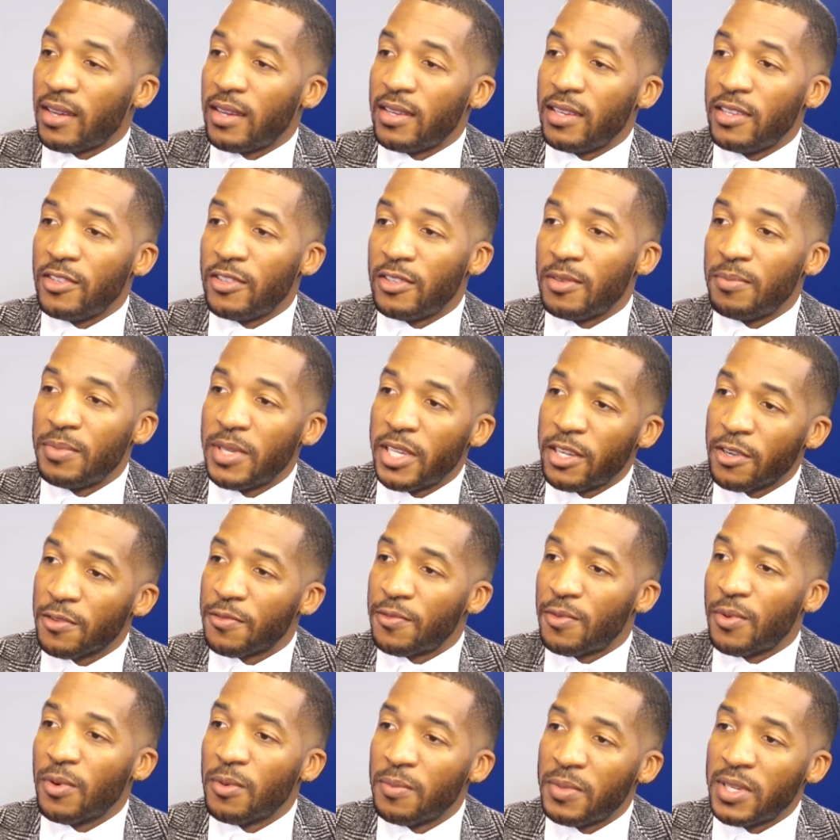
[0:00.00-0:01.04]
I need you to be here
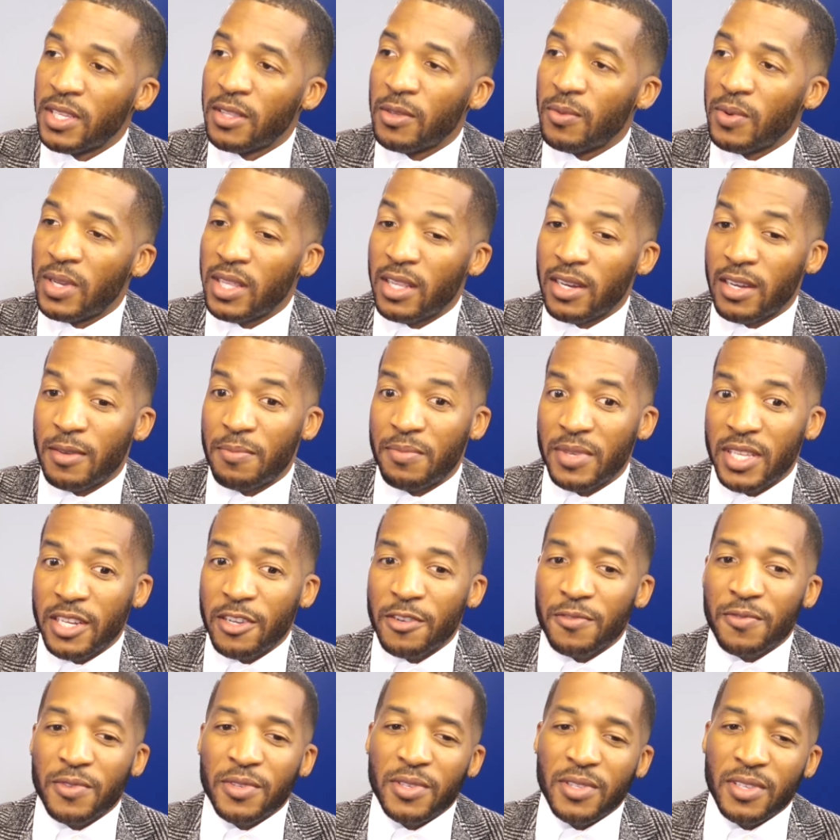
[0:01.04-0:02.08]
for me in the way that I've been here
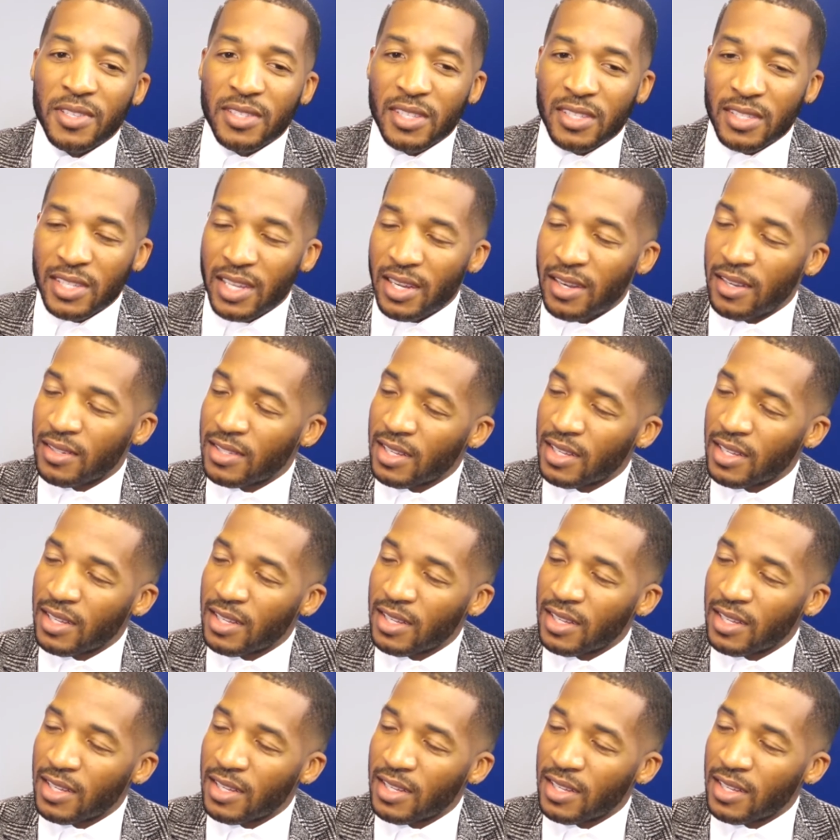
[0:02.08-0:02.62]
for you this entire